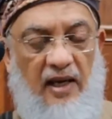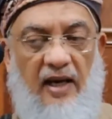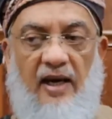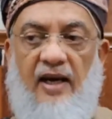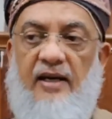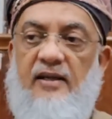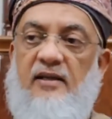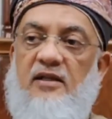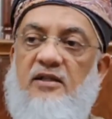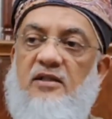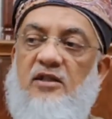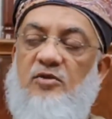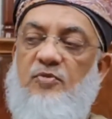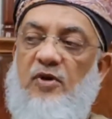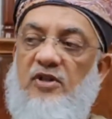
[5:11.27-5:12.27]
and
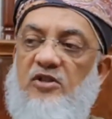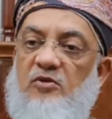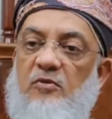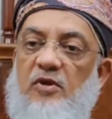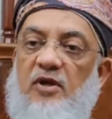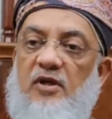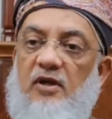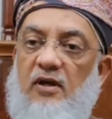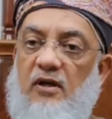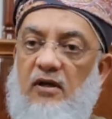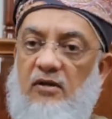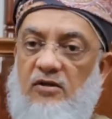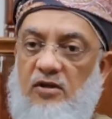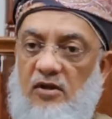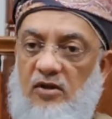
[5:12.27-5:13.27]
this responsibility
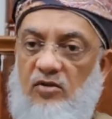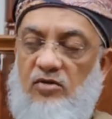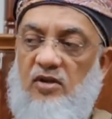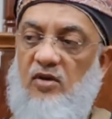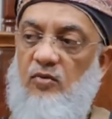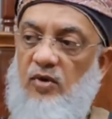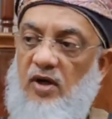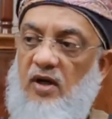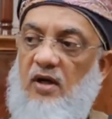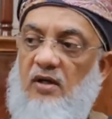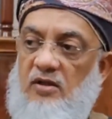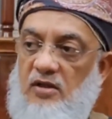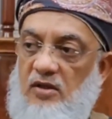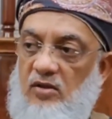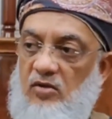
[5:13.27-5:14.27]
continues and will
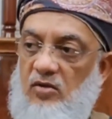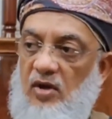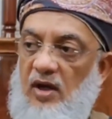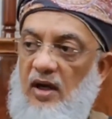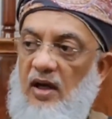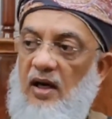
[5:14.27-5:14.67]
continue